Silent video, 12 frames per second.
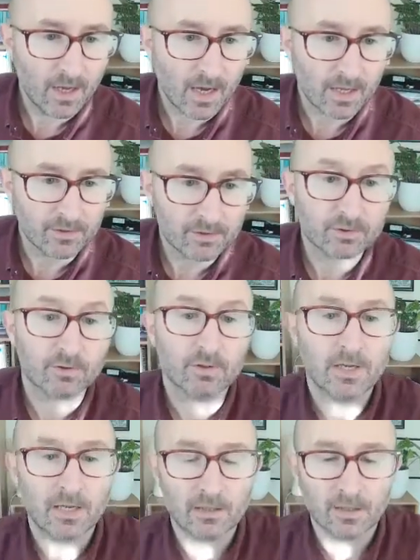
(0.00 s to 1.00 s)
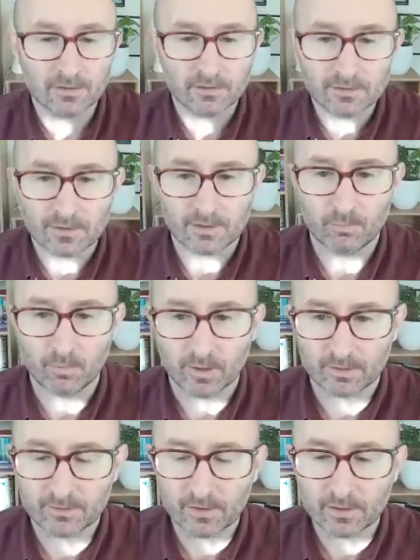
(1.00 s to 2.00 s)
and the Short Adolescent
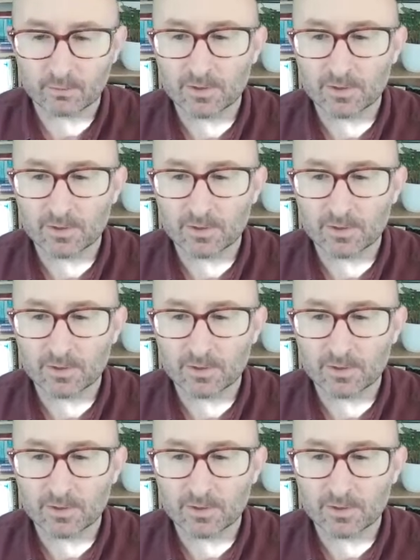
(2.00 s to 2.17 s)
Sleep-Wake Scale,